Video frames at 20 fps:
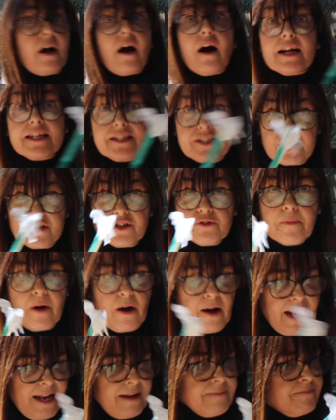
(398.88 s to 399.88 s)
I do
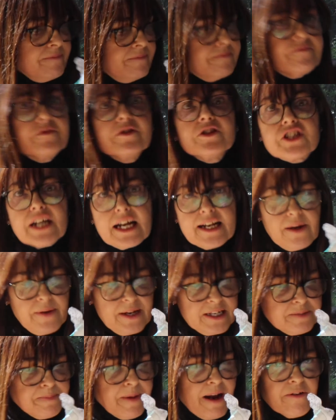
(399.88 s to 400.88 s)
my shadow
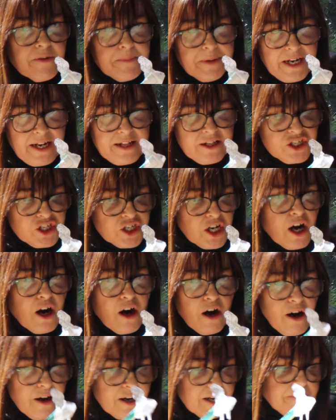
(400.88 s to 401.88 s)
experiment in the
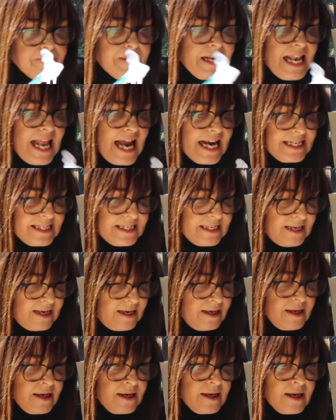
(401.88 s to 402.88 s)
dark a bit
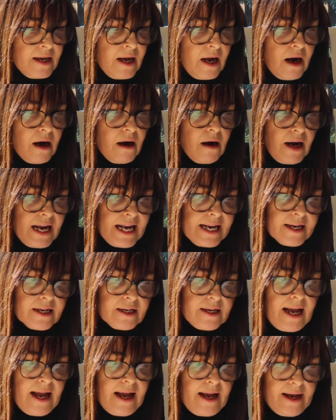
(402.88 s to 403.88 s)
later, I
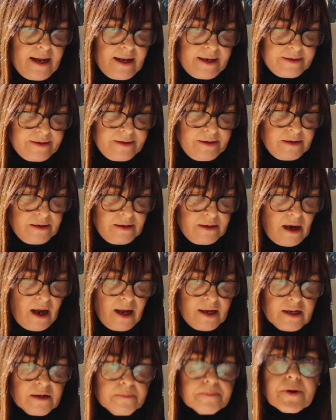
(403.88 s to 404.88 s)
can
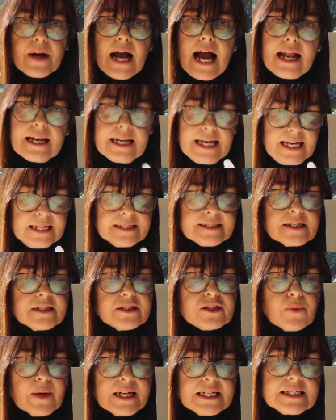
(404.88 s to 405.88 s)
put Alice
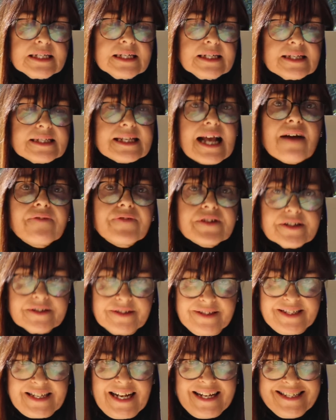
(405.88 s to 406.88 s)
at
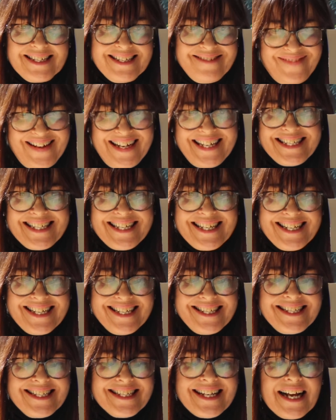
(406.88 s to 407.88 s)
27
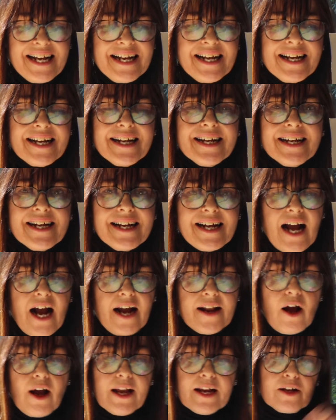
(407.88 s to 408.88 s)
centimetres,
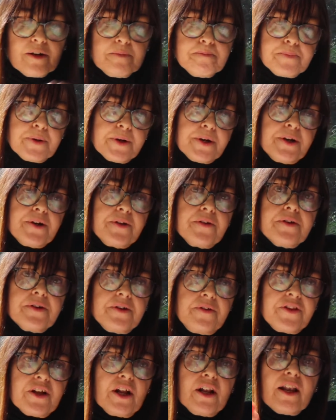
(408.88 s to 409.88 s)
and I can put
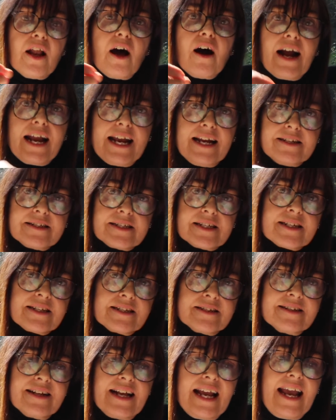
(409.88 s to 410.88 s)
the
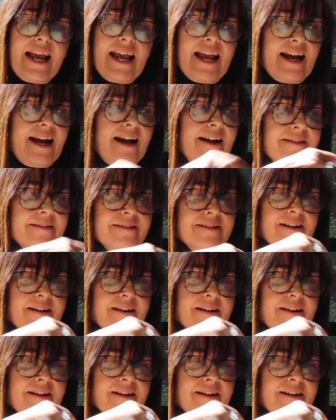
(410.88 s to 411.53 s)
light here